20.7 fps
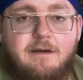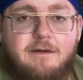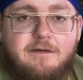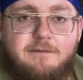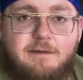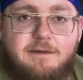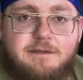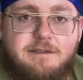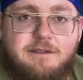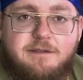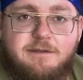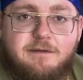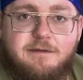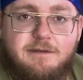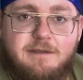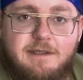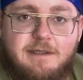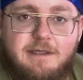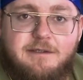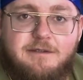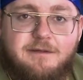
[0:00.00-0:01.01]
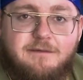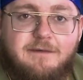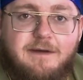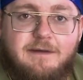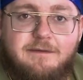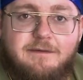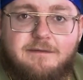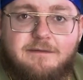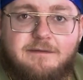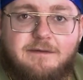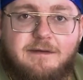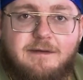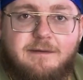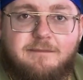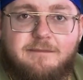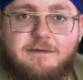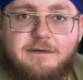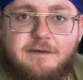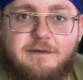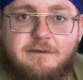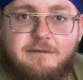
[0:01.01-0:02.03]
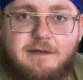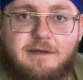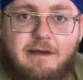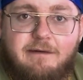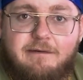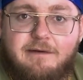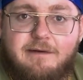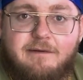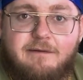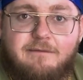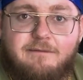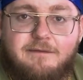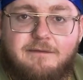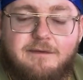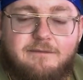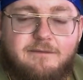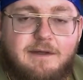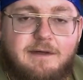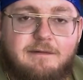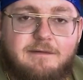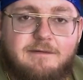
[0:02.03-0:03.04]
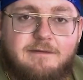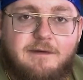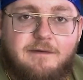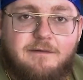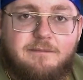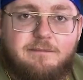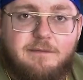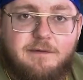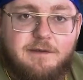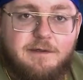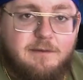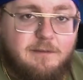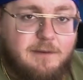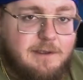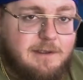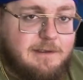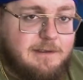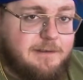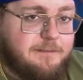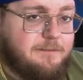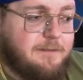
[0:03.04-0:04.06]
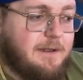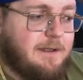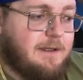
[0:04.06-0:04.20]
especially due to the nature of how those claims can go downhill for the veteran's health pretty quickly.